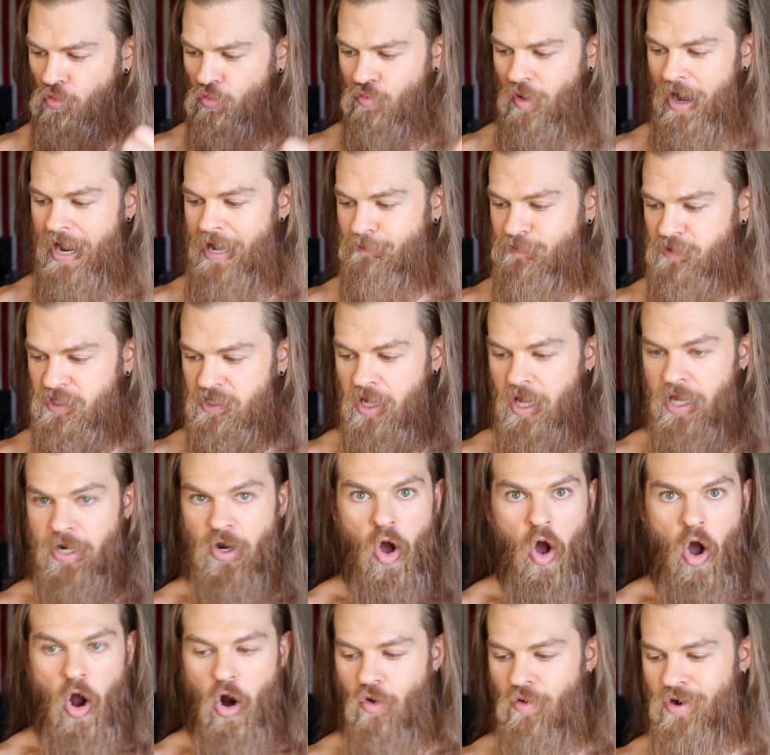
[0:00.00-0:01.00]
grapes, an
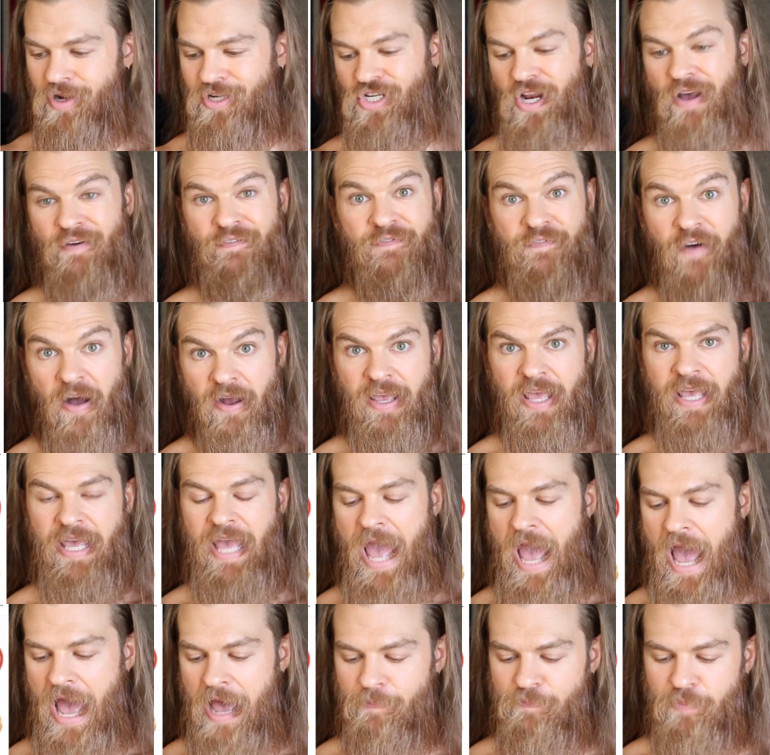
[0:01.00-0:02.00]
orange, a fucking
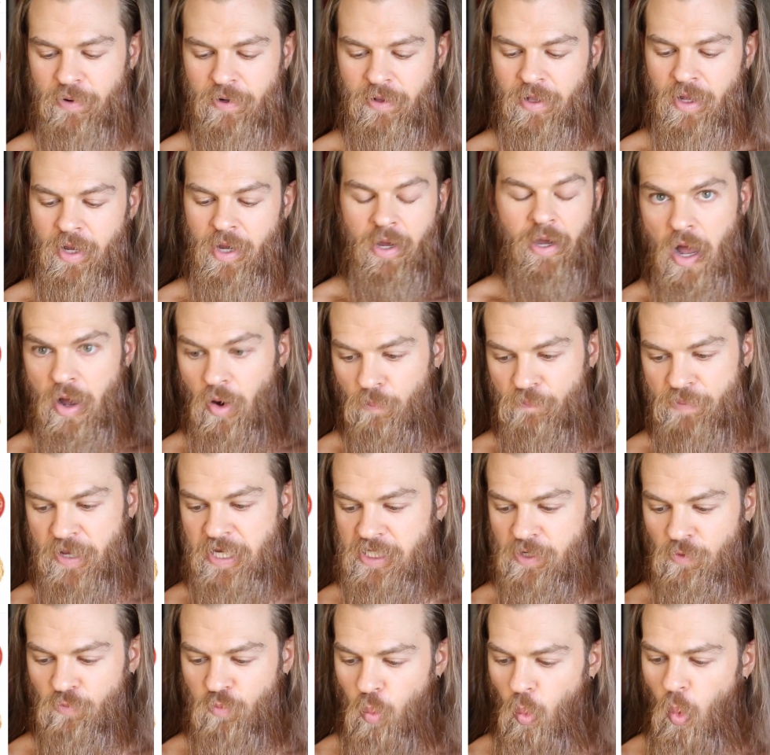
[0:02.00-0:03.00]
apple, a
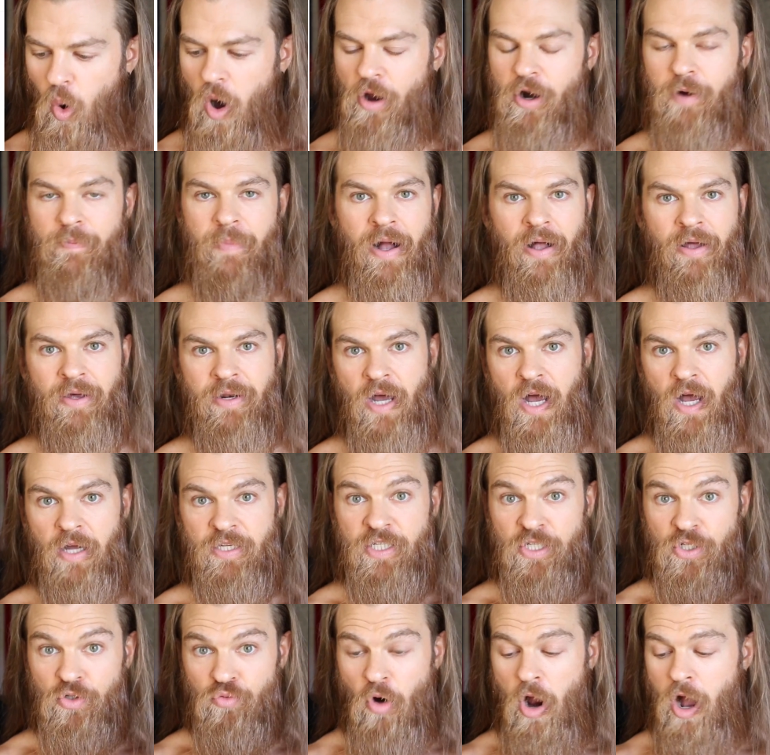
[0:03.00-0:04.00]
piece of watermelon, a
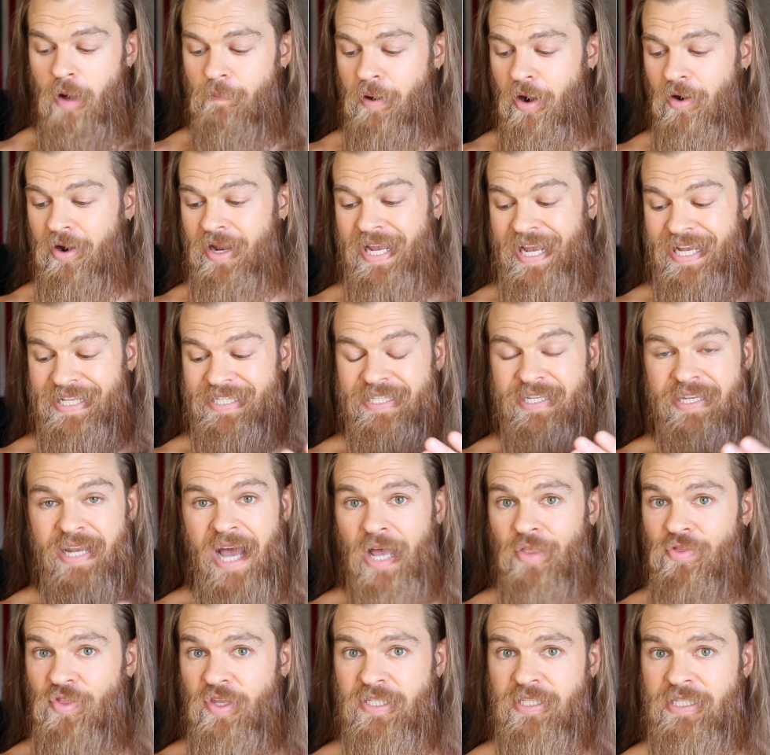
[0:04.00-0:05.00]
strawberry, it's
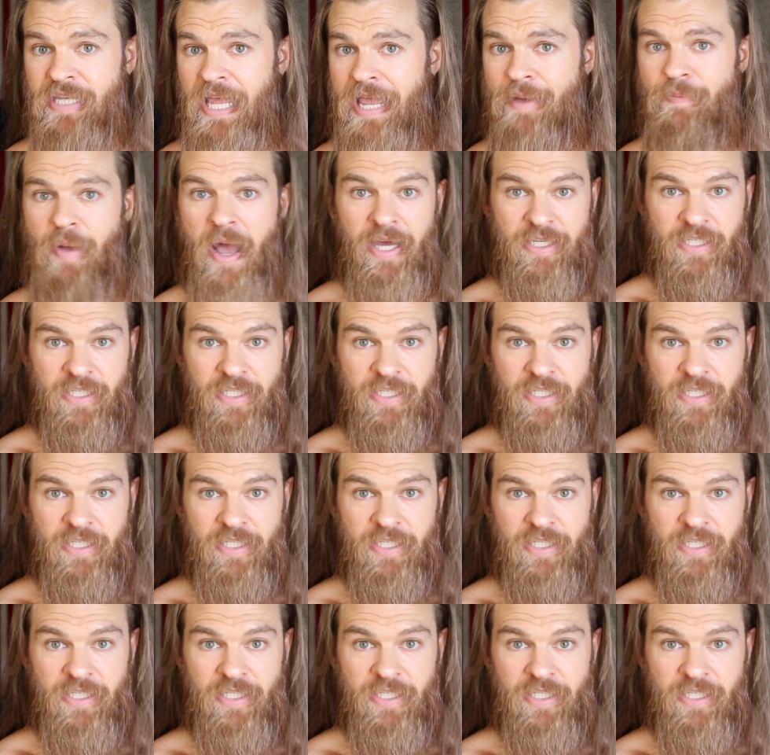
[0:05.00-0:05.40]
not the same